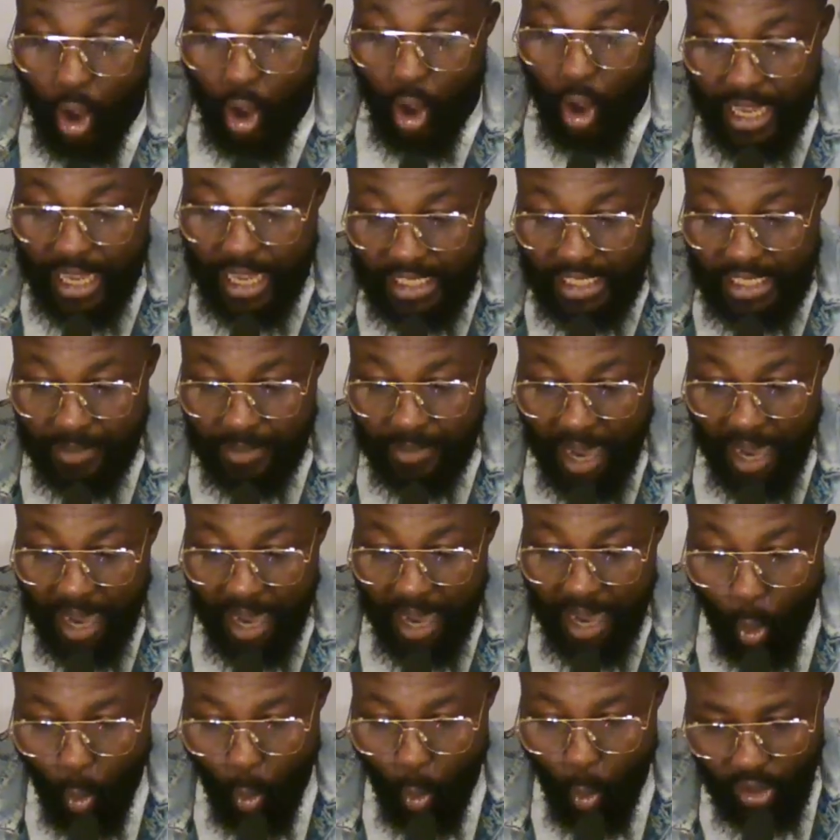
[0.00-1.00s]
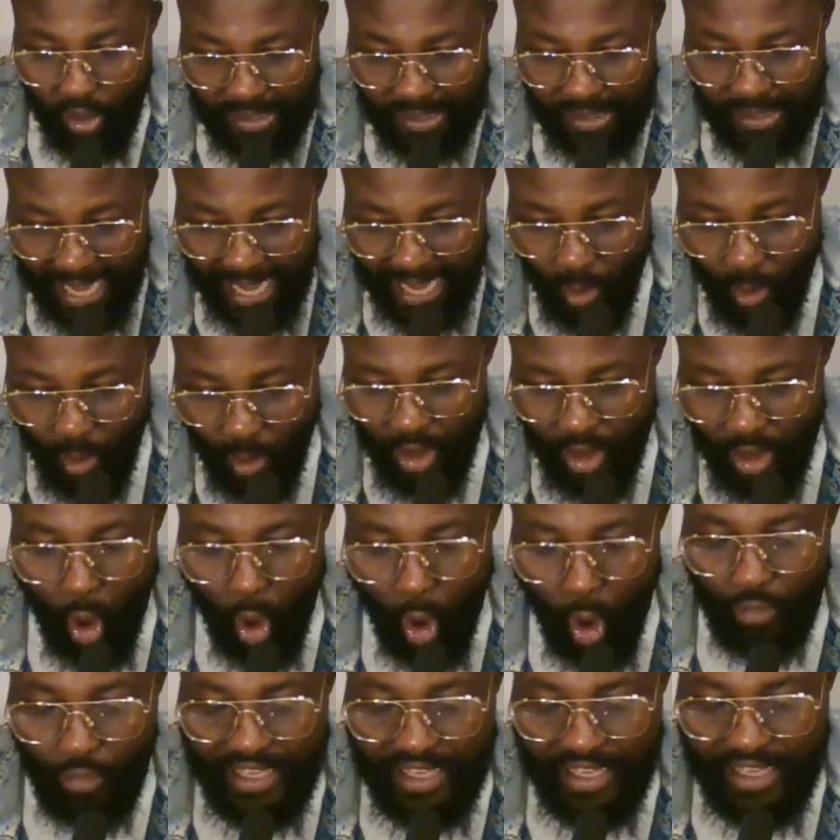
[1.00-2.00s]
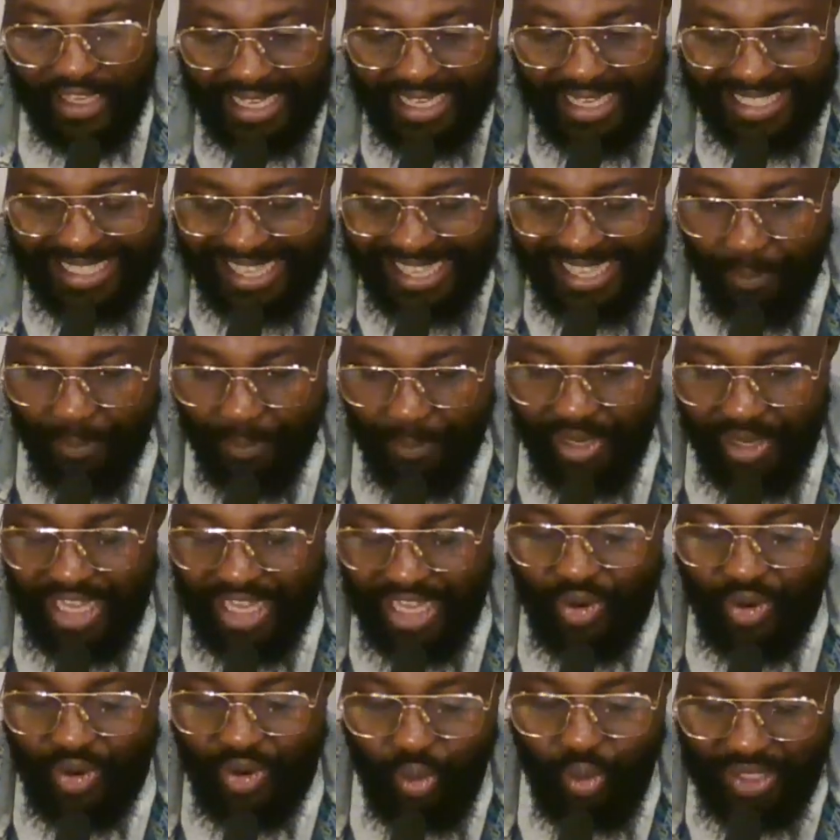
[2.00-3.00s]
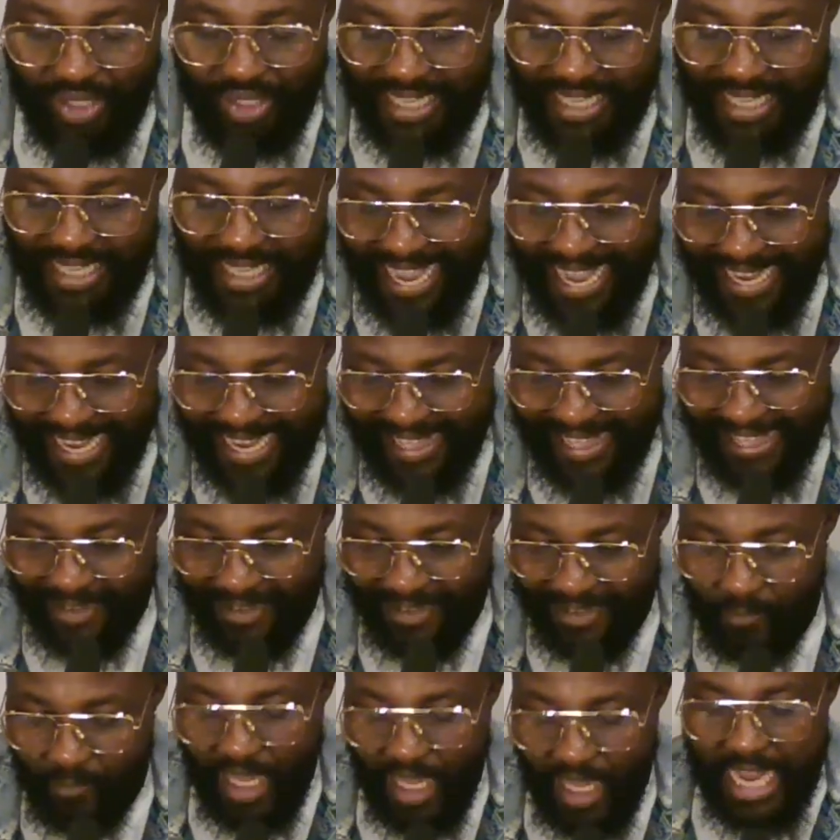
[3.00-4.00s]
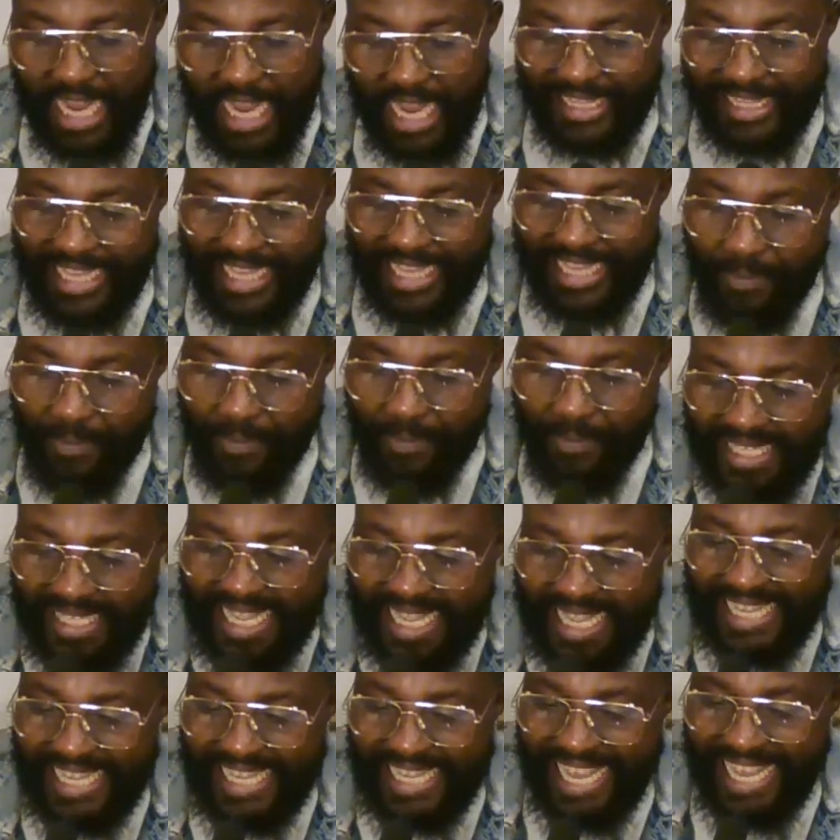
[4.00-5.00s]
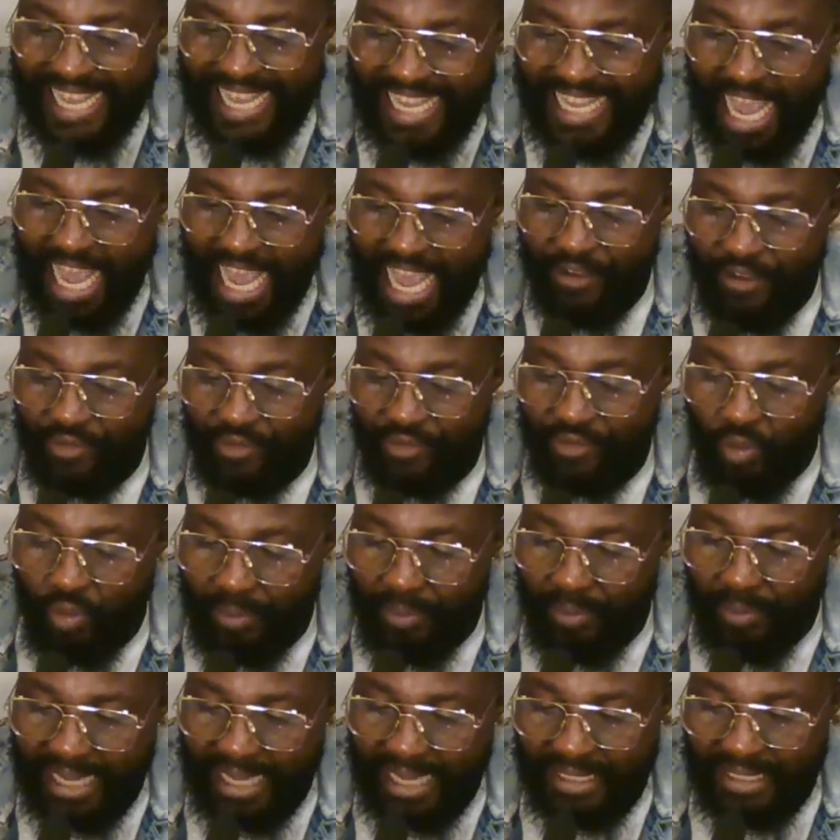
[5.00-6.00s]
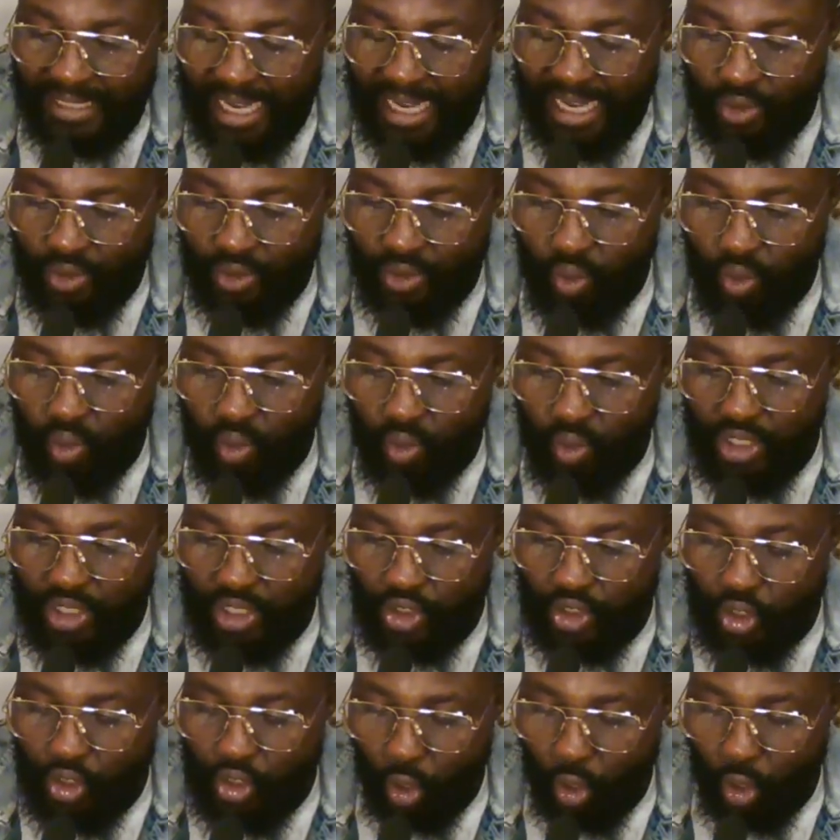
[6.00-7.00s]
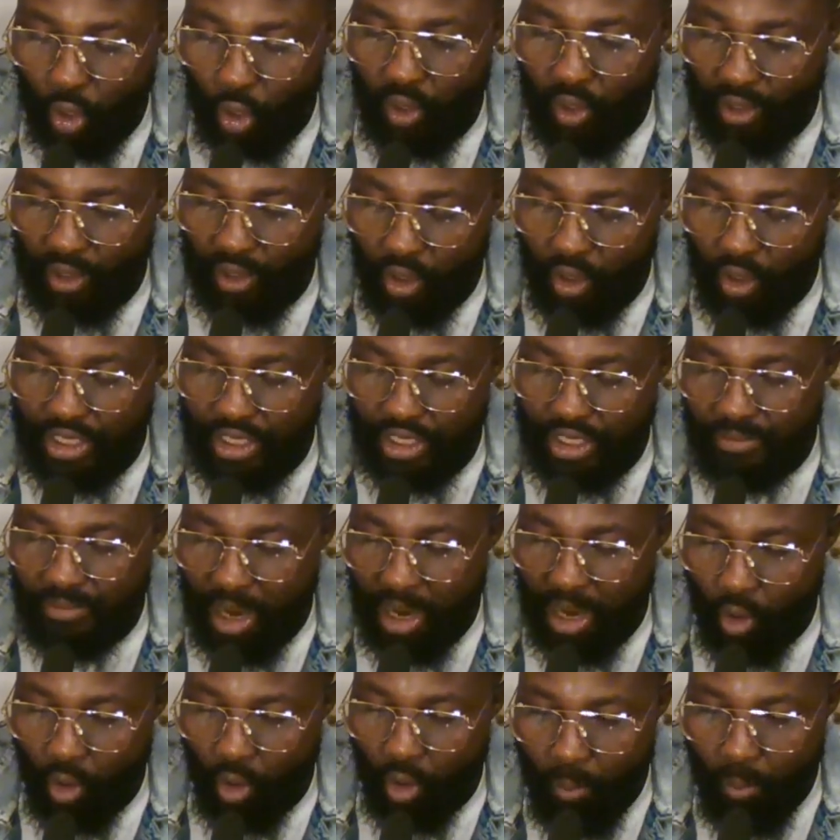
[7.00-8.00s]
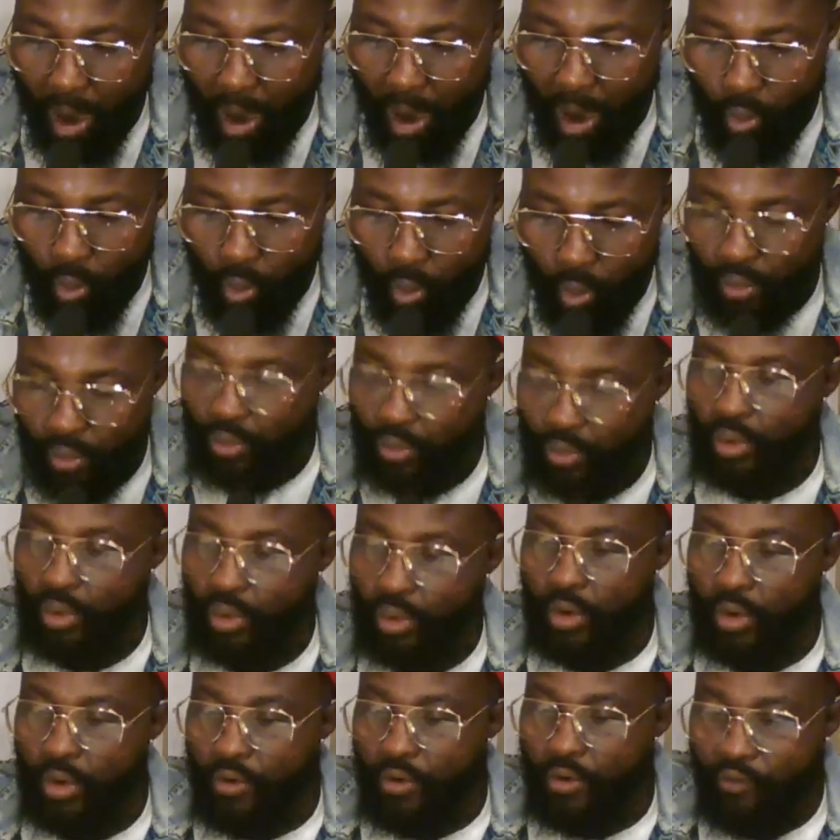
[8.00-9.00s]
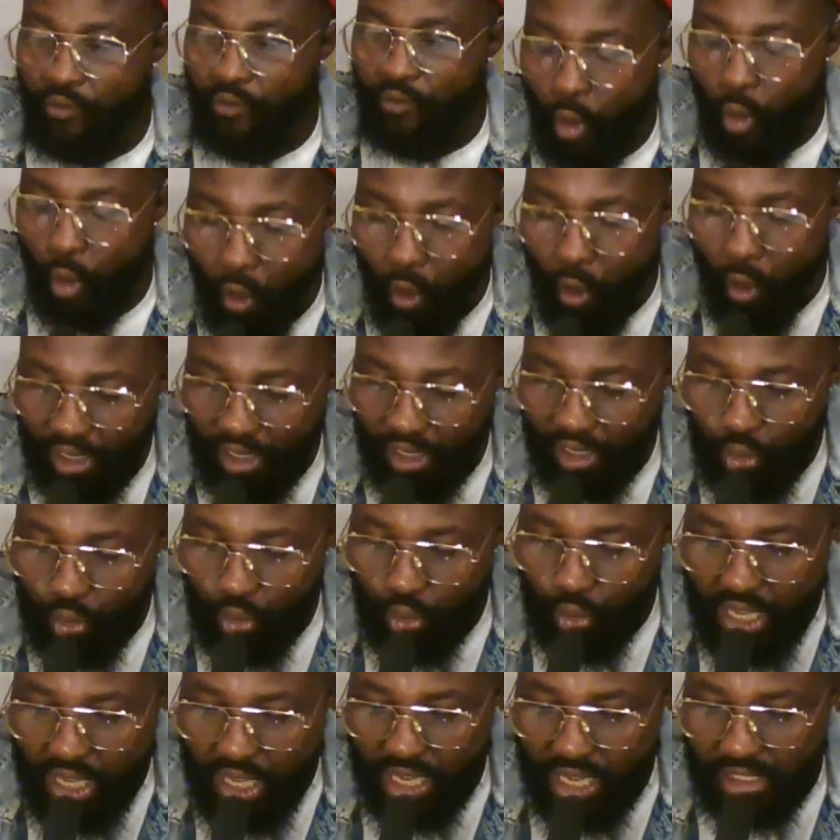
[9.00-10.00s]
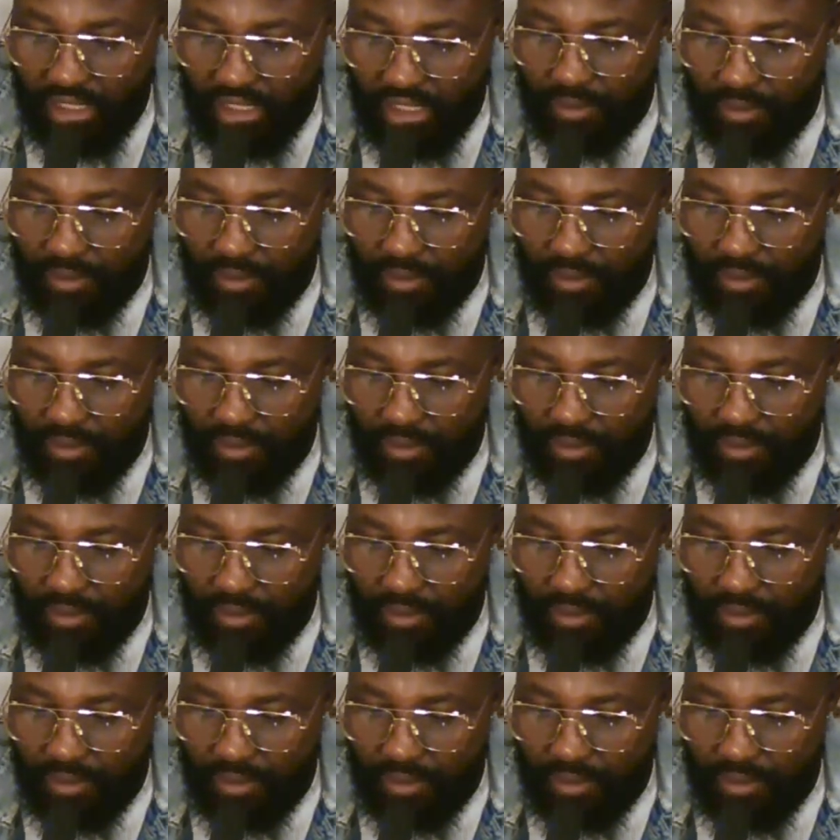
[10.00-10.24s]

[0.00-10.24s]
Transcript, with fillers: Ejimakor was there when all this thing is happening. He couldn't say anything. The message they gave to Aloy Ejimakor for over 2 years,